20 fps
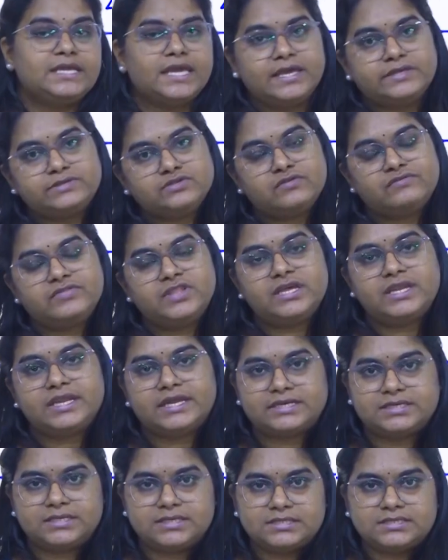case of the
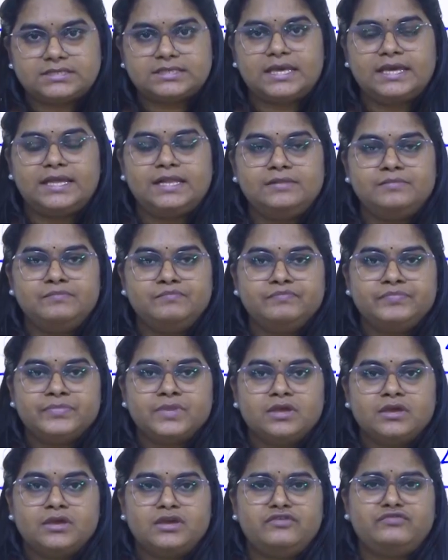Richter scale,
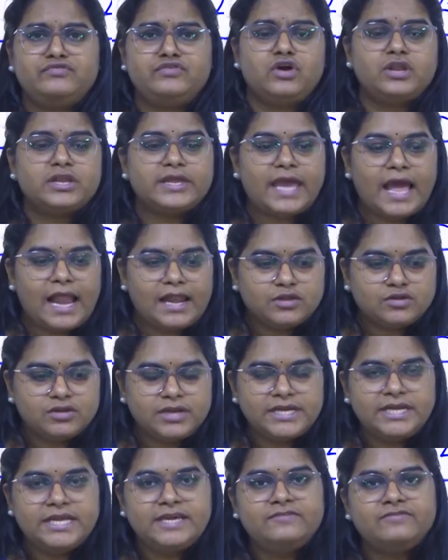if you are
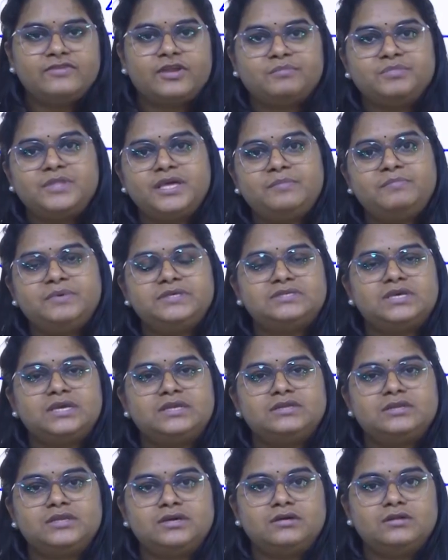calculating from the
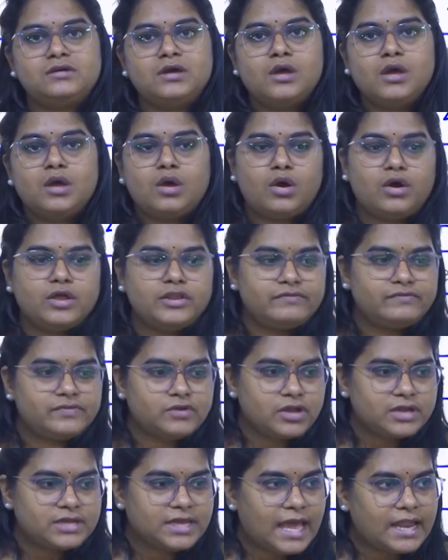epicenter or if you
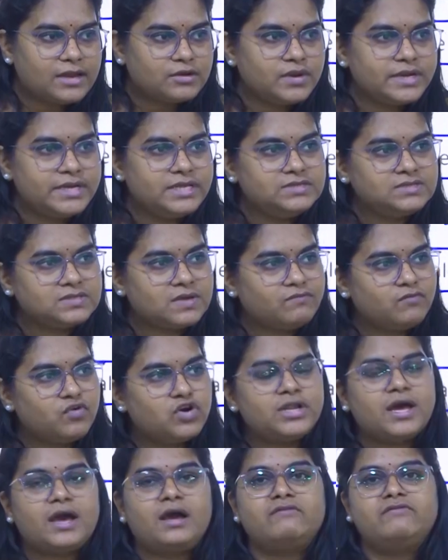are calculating
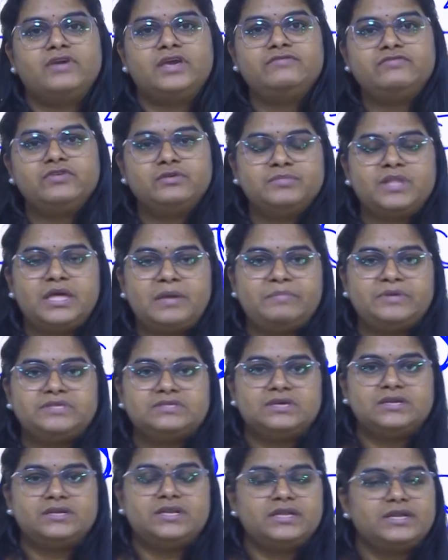somewhat away from the
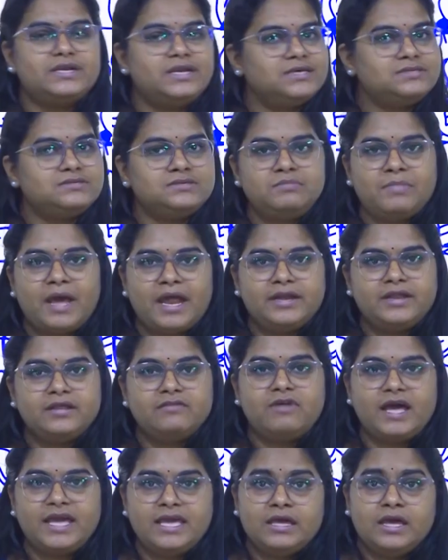epicenter, it doesn't matter.
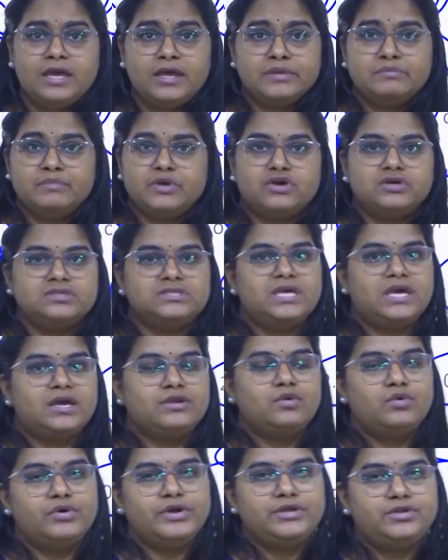Why? Because they are
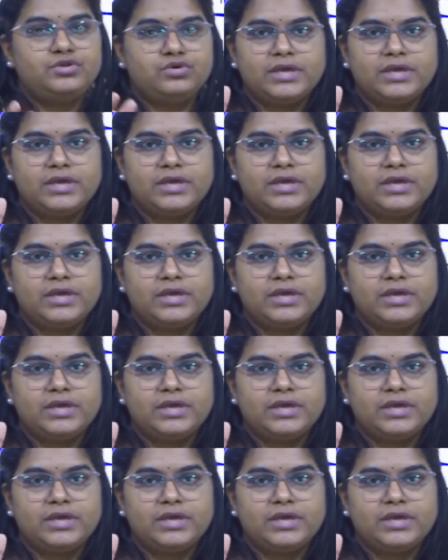going to